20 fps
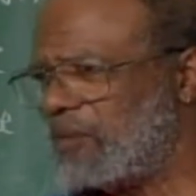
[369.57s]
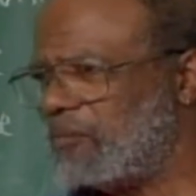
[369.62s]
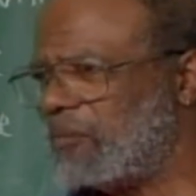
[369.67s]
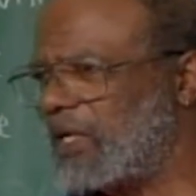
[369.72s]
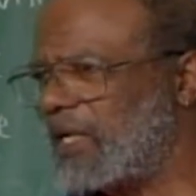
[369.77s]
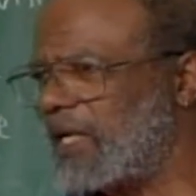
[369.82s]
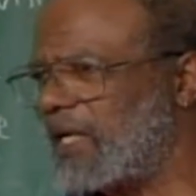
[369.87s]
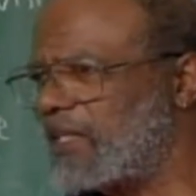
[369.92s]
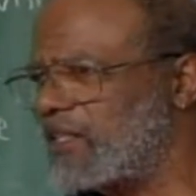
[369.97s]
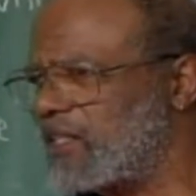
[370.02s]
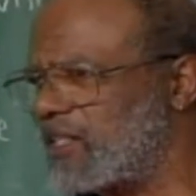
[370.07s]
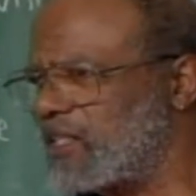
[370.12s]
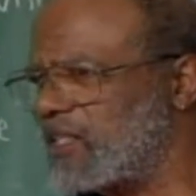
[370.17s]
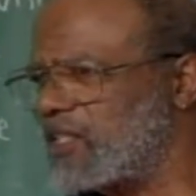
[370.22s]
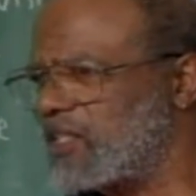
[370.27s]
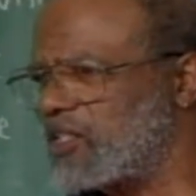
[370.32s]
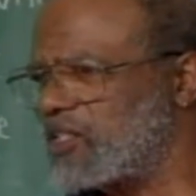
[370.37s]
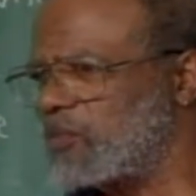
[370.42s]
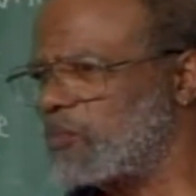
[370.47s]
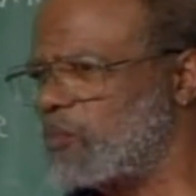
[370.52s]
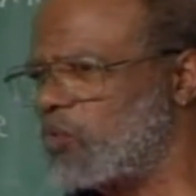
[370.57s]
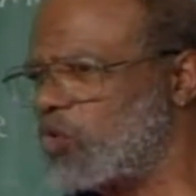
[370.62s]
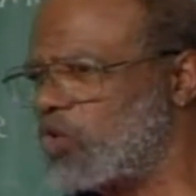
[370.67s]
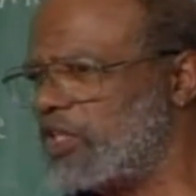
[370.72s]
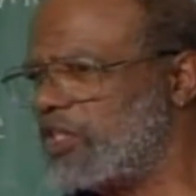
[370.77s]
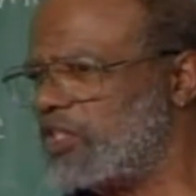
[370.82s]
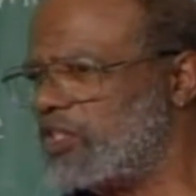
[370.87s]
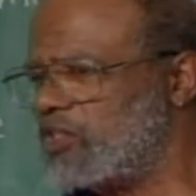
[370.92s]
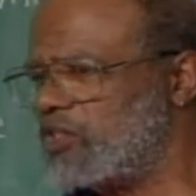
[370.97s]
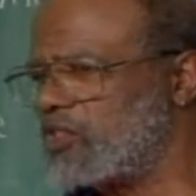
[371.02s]
But I think it's more
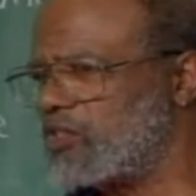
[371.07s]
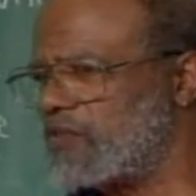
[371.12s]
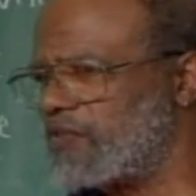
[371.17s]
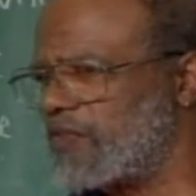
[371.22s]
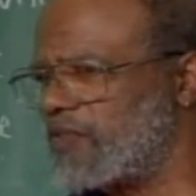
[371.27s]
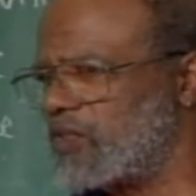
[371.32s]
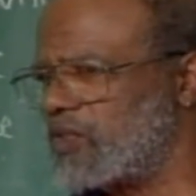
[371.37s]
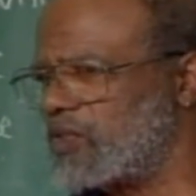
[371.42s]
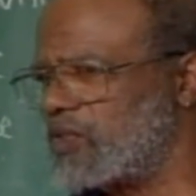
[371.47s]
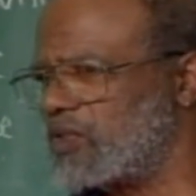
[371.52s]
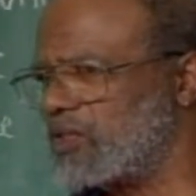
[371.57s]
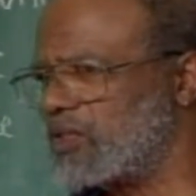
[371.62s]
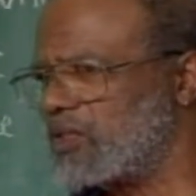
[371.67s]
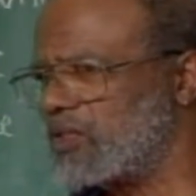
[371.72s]
useful